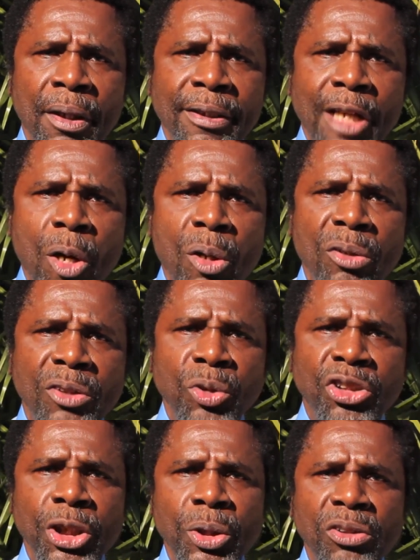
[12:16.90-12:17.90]
those who
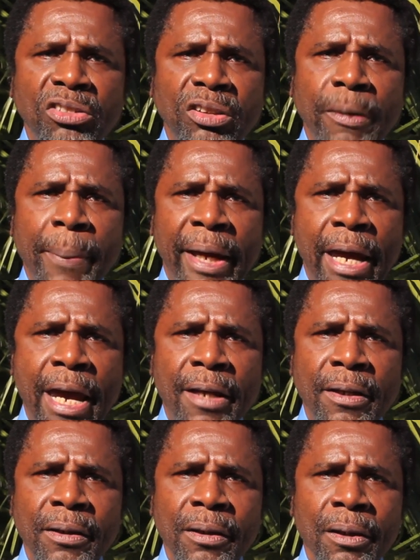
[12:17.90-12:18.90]
choose the
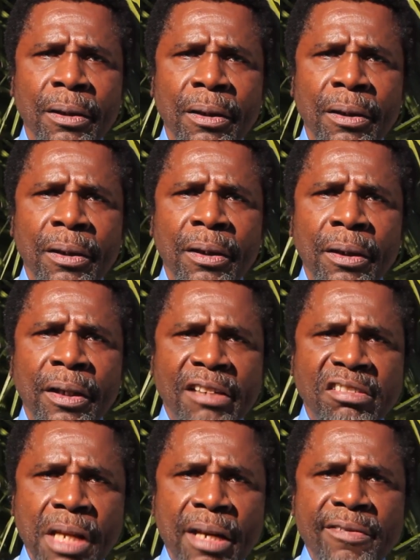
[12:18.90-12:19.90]
pen
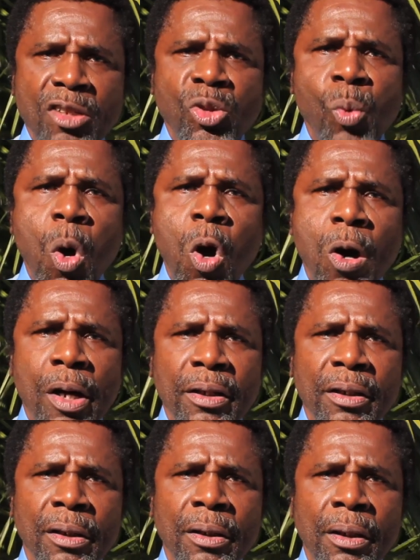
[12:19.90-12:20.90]
instead of the sword.
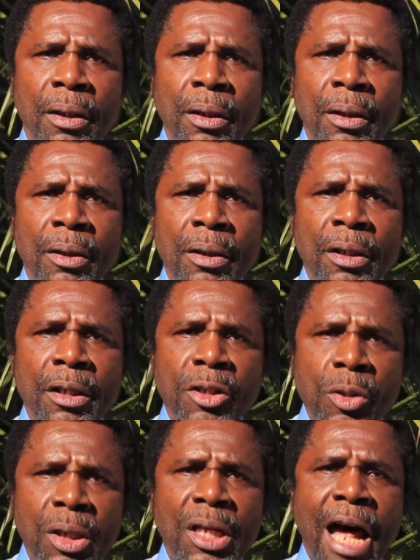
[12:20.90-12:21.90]

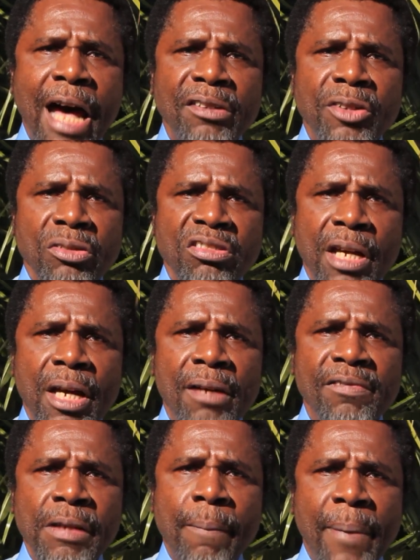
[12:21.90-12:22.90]
Utilize
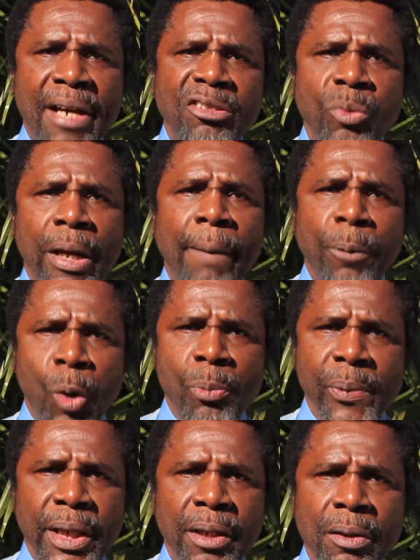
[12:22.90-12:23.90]
yourselves in the best way
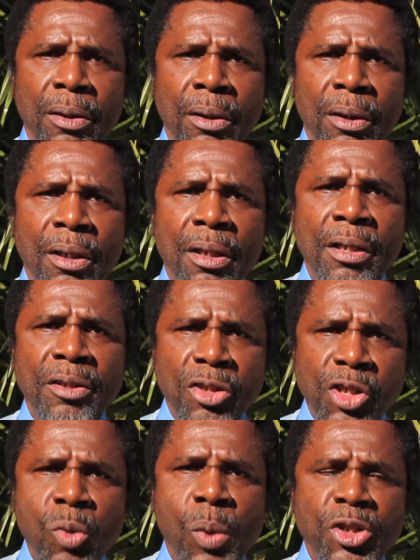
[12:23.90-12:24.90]
appropriate to
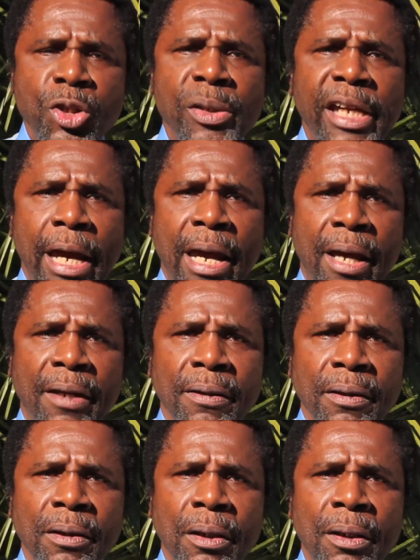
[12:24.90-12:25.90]
do what you
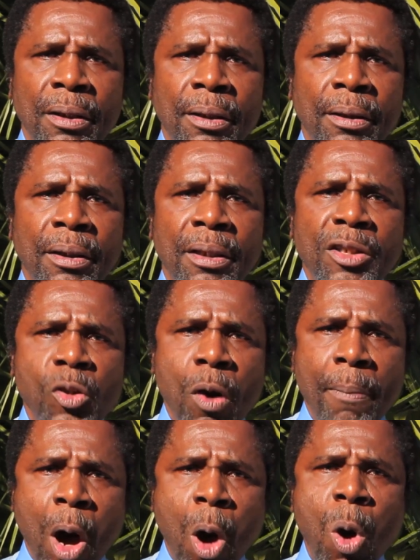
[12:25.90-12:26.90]
can to
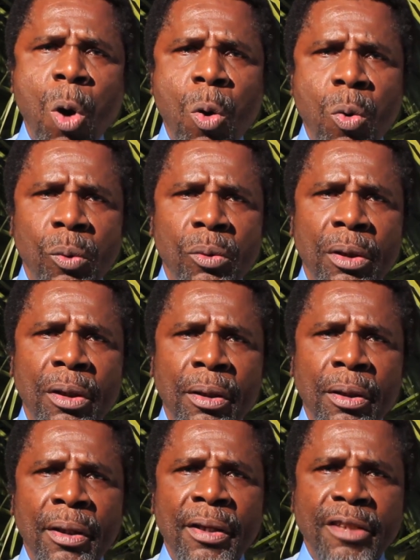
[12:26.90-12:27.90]
uphold
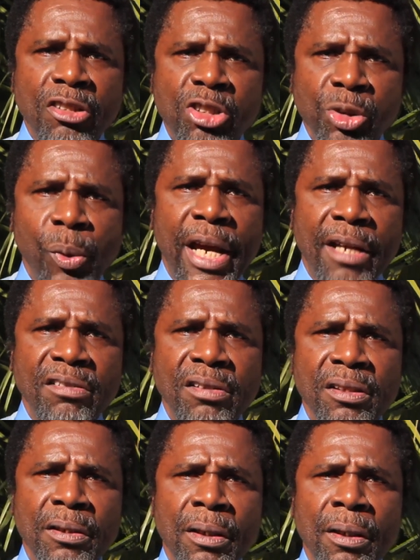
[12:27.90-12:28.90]
the
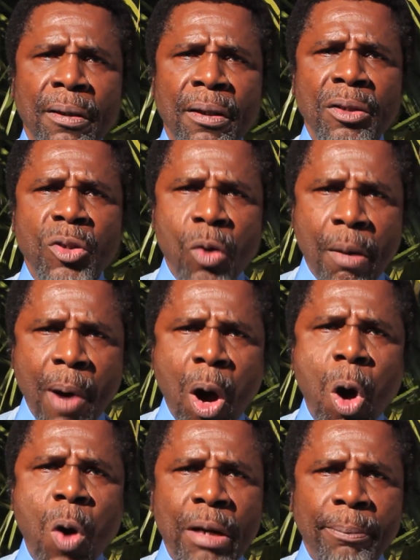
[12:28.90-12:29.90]
strengths, to
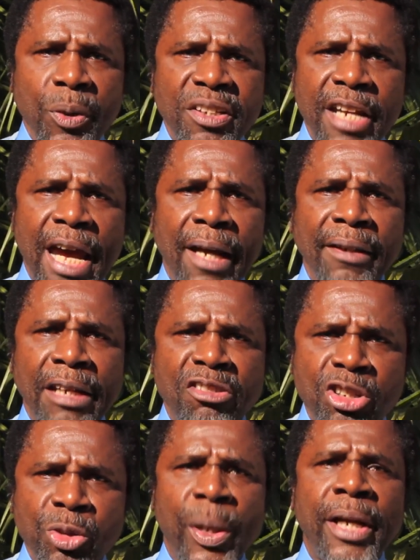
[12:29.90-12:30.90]
uphold and protect and
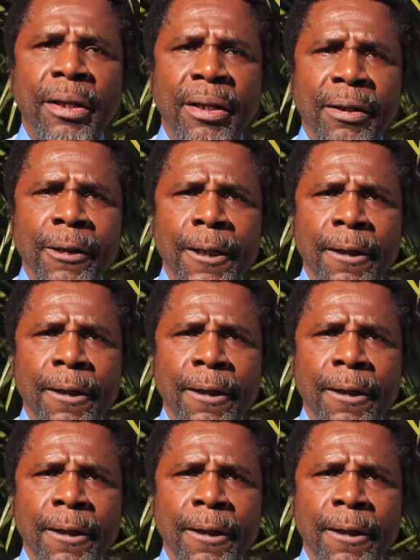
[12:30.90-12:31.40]
strengthen